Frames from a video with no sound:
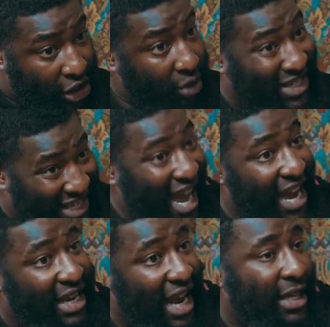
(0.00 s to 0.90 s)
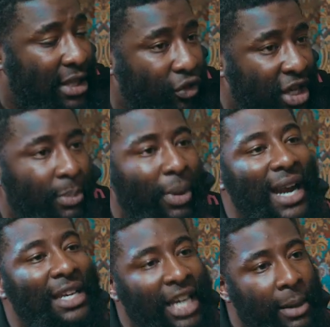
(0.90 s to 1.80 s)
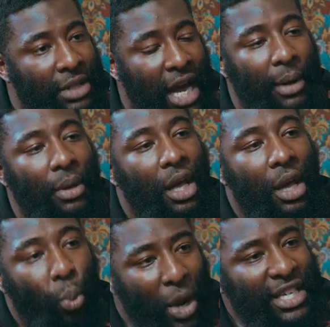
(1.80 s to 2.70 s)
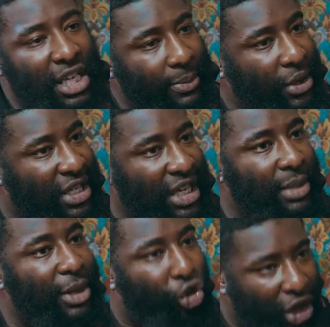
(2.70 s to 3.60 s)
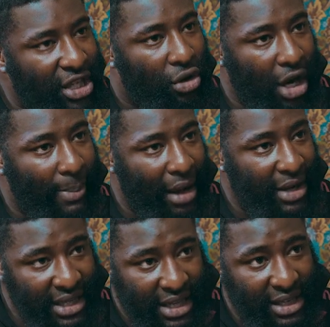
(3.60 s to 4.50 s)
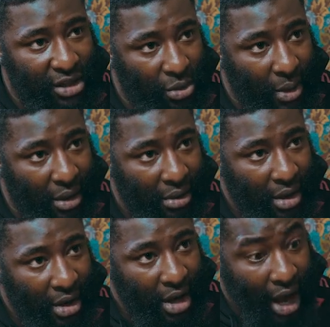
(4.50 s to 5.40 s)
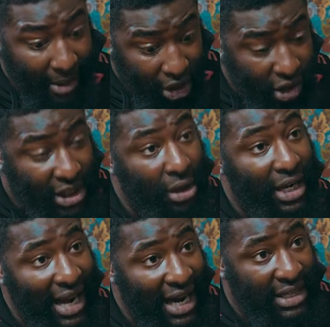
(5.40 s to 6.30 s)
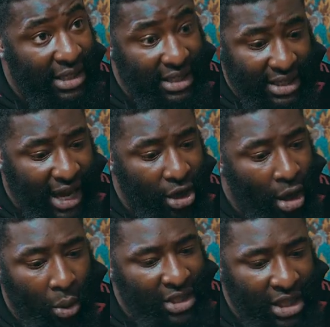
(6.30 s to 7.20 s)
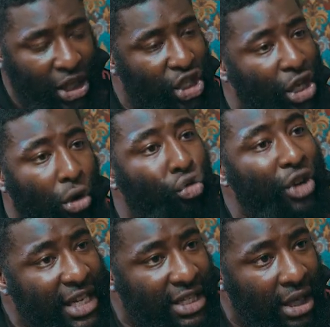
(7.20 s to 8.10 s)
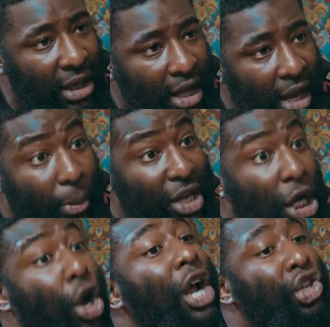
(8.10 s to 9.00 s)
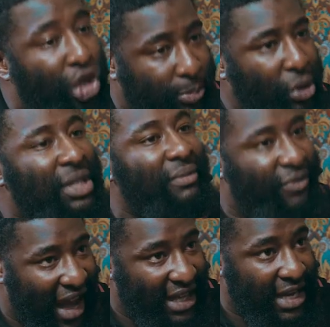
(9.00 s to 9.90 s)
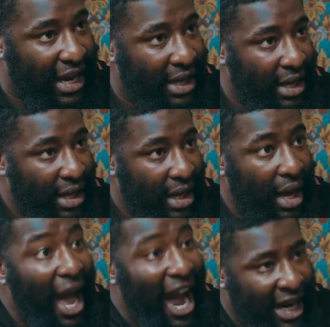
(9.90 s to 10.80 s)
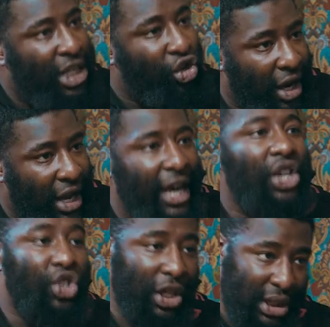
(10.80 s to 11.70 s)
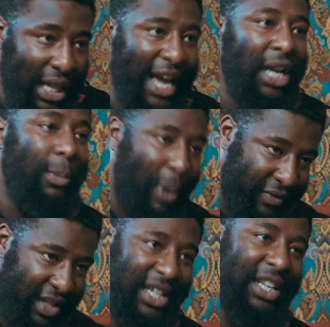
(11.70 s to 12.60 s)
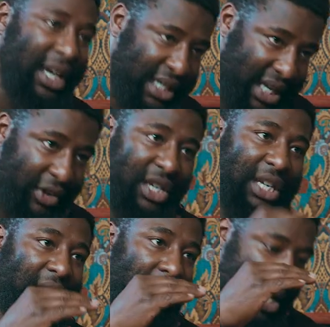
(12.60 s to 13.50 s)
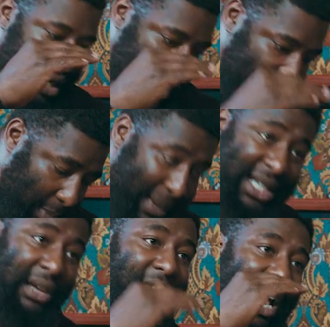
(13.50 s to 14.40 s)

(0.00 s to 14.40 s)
to say that it's the reason. But at the same time, we as a community need to be critical about these things as well. And my critical analysis is that no, it's not the sole reason, but it's a contributing factor and a trigger just like the poverty, the austerity, the domestic